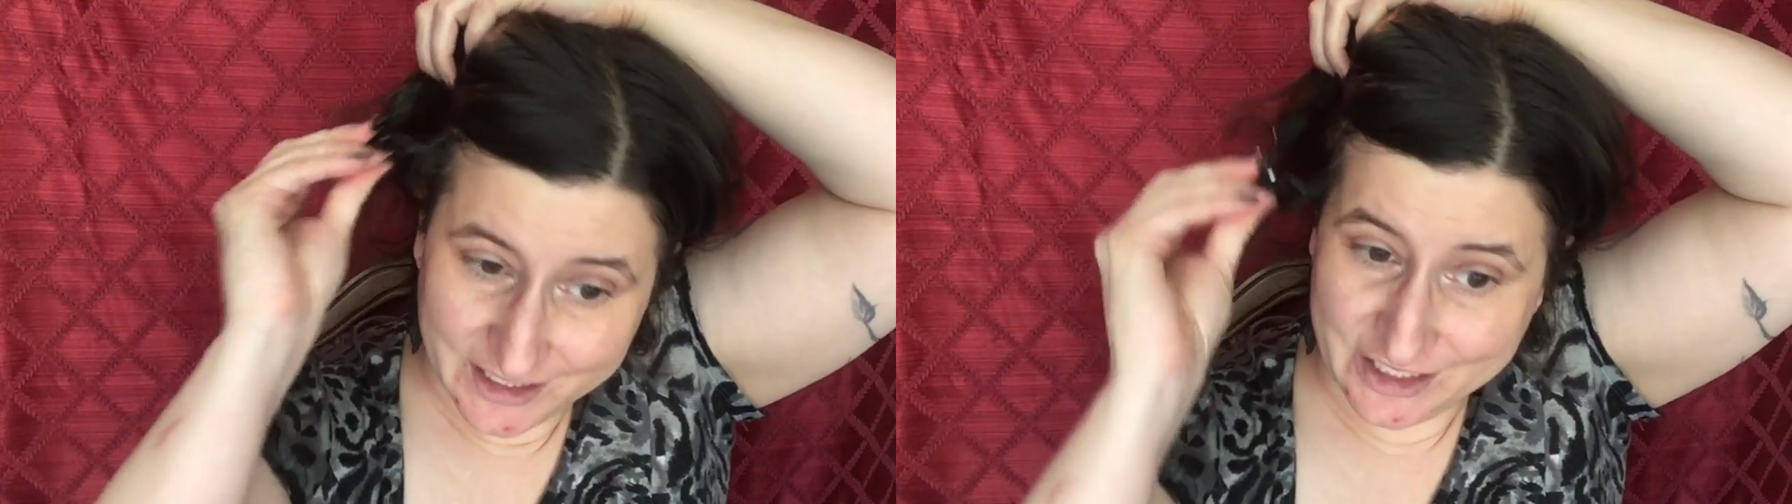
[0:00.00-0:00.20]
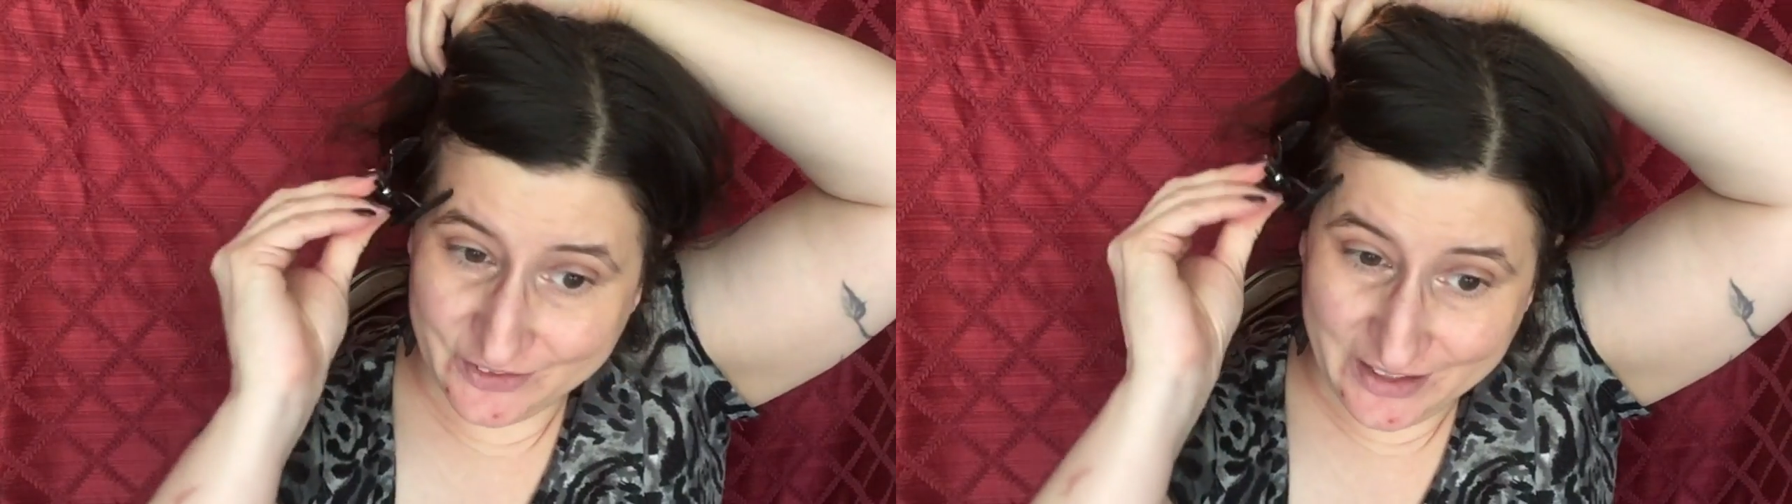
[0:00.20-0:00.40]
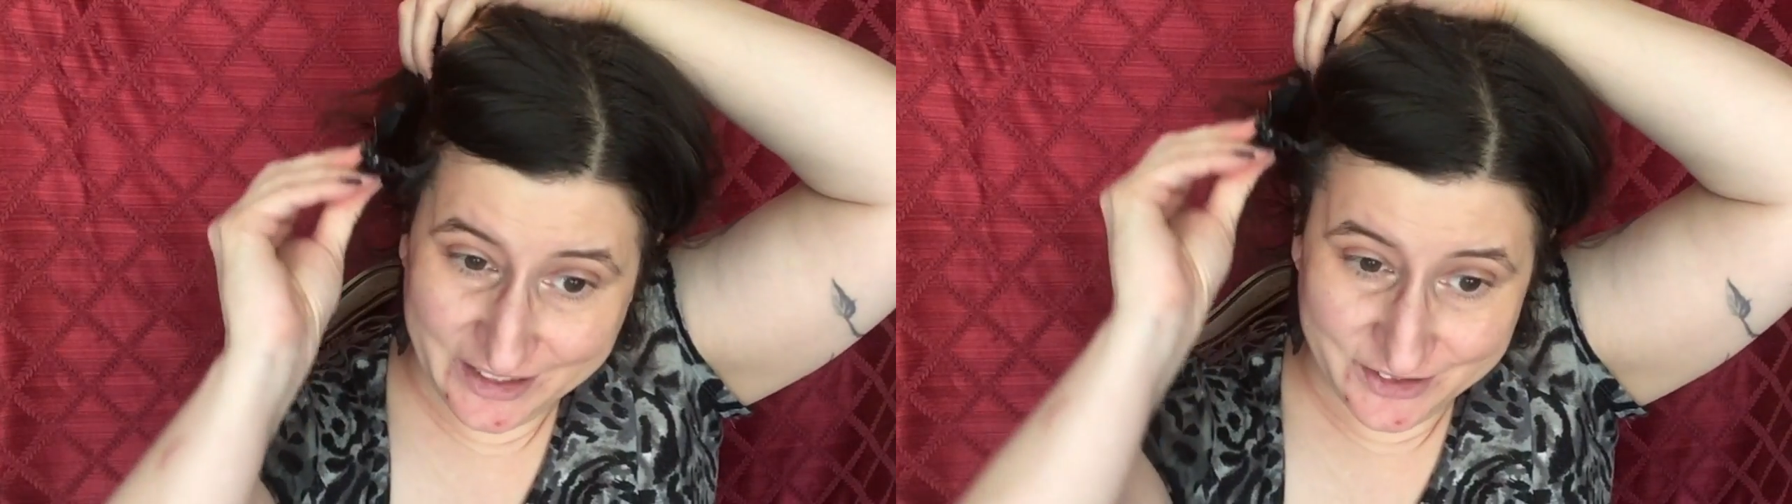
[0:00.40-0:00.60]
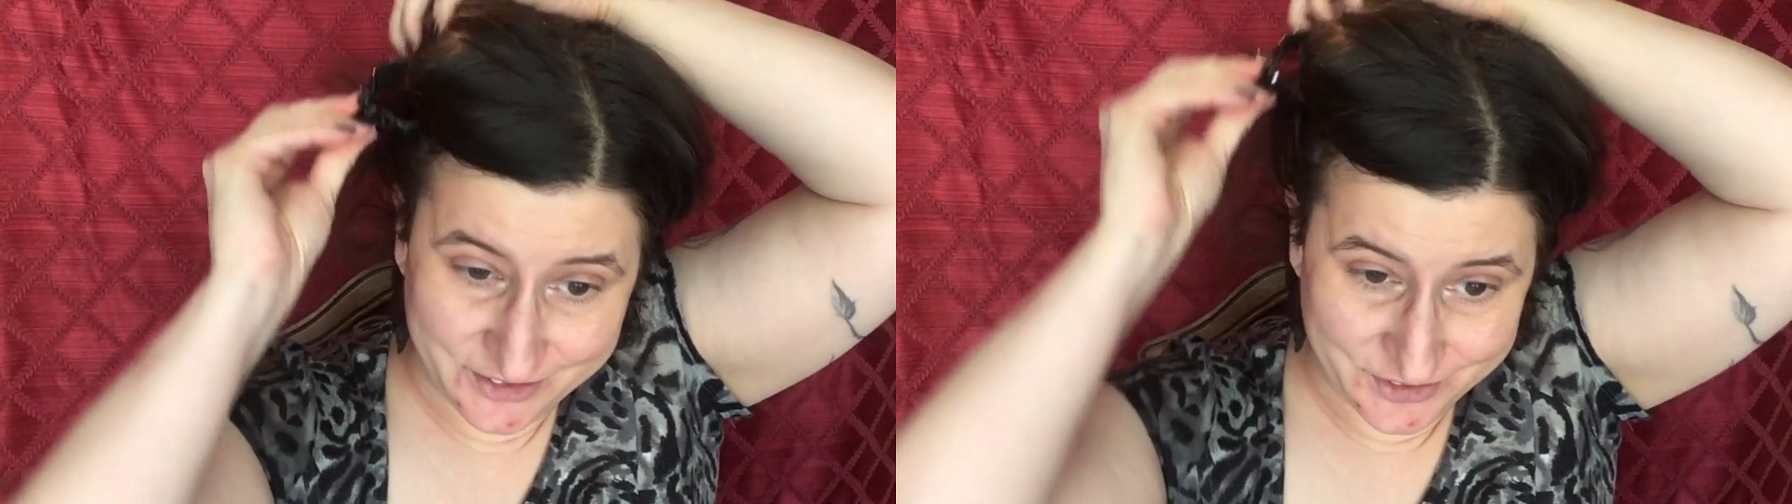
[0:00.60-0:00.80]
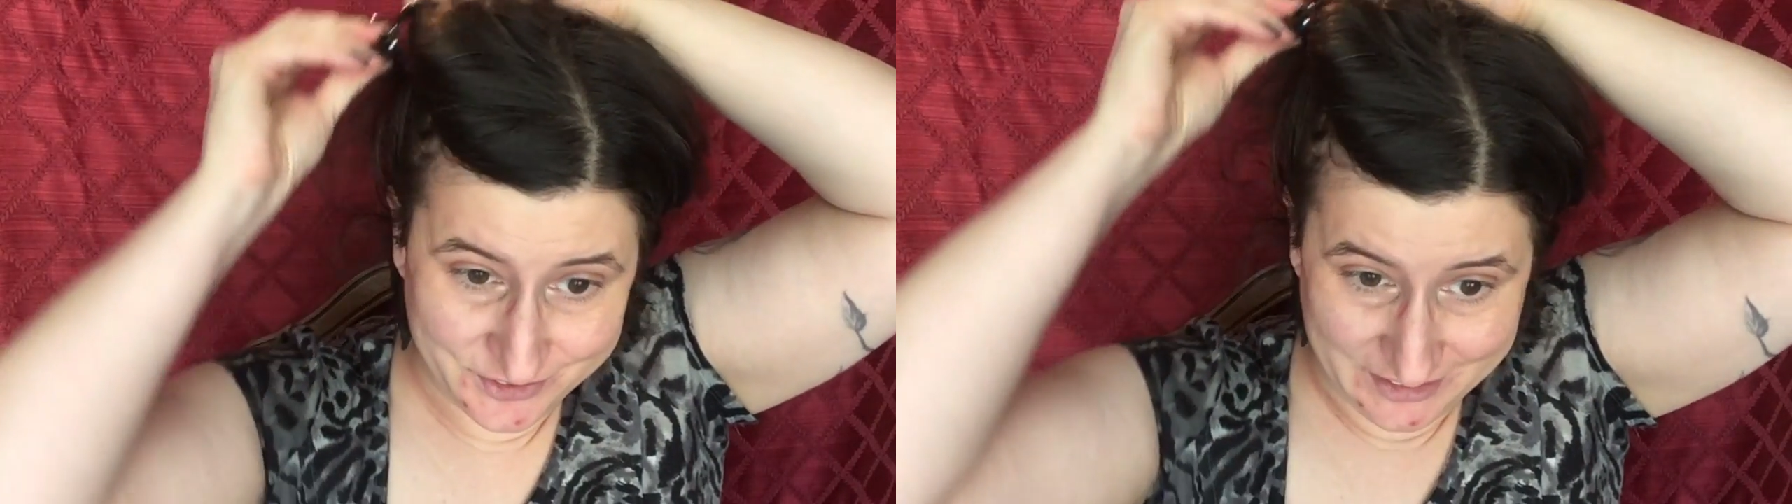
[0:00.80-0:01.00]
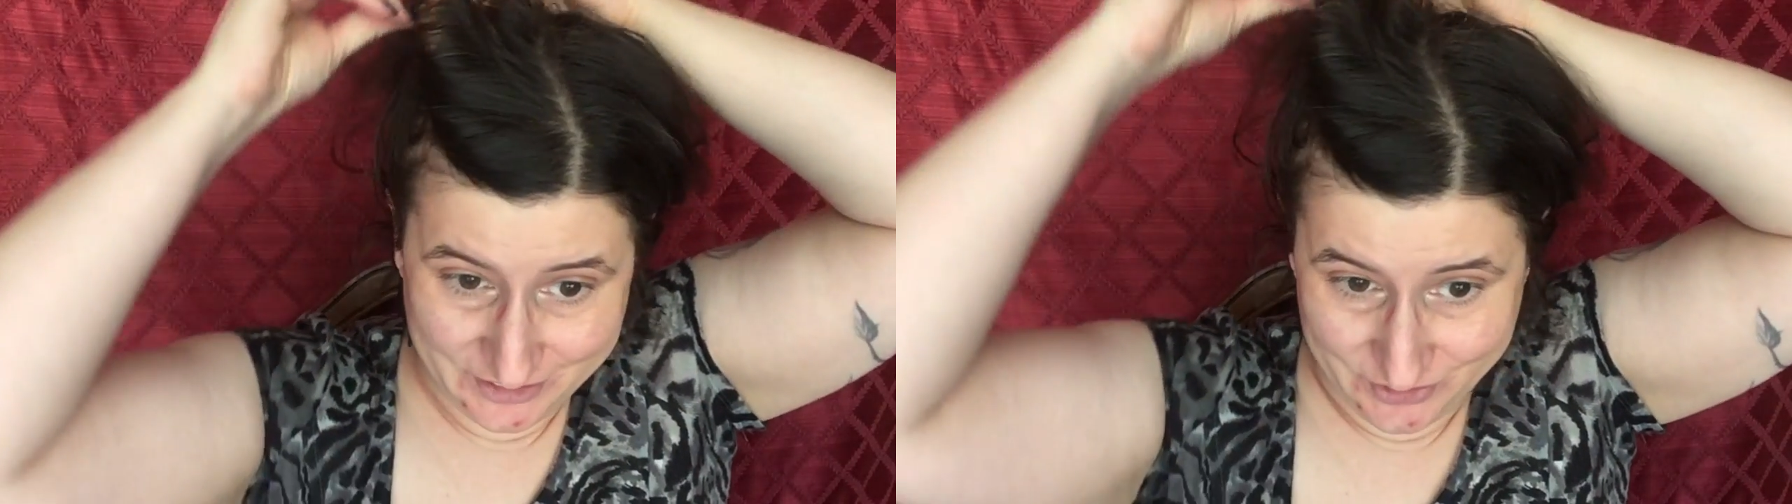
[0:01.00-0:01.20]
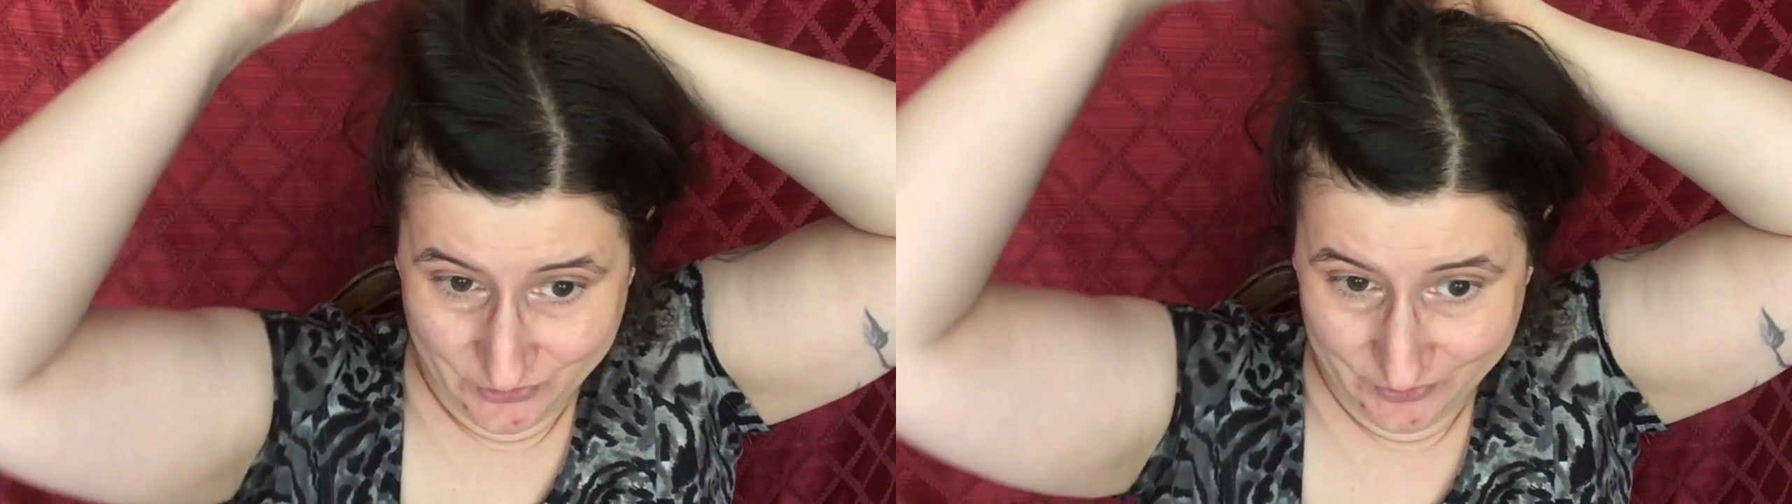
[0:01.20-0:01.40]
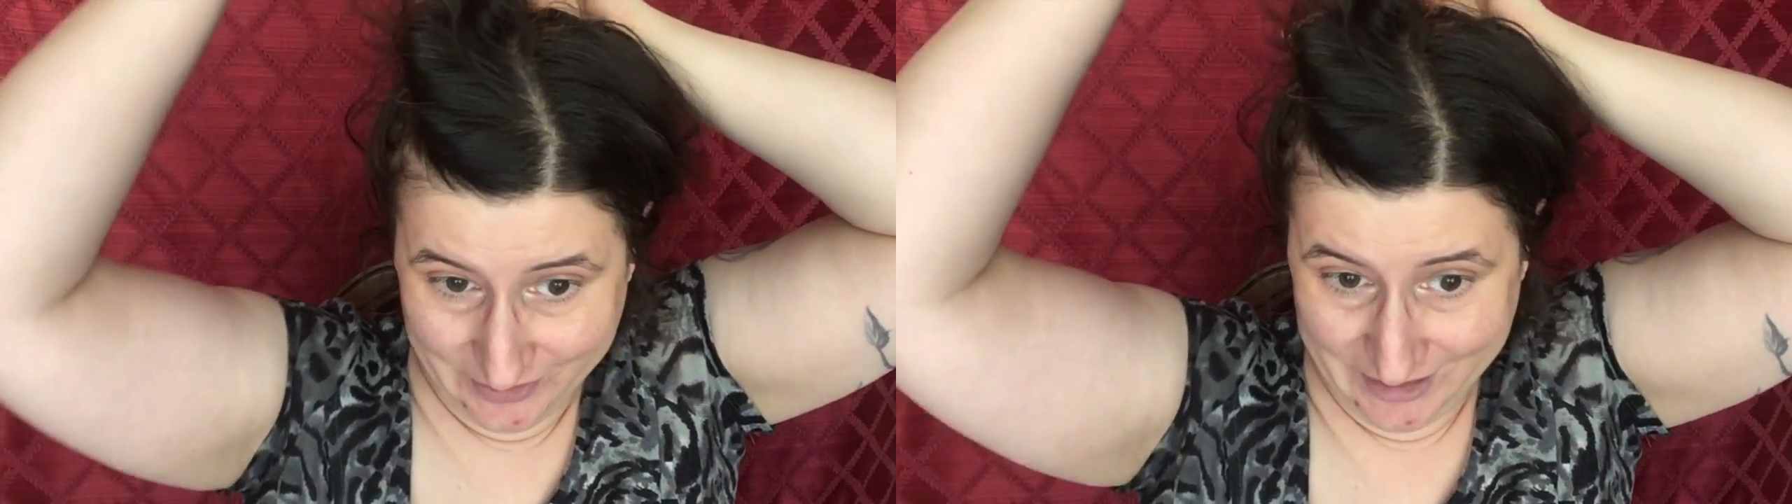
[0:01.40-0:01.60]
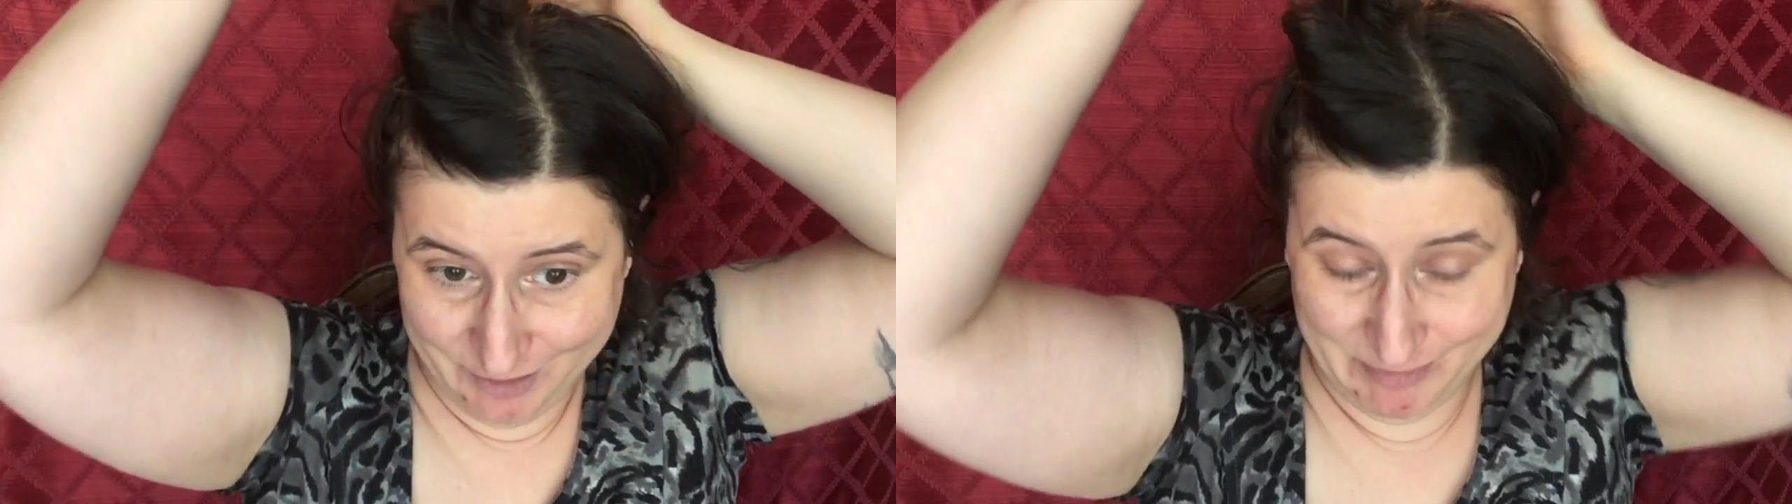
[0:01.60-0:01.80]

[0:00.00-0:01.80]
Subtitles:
You know, I certainly don't like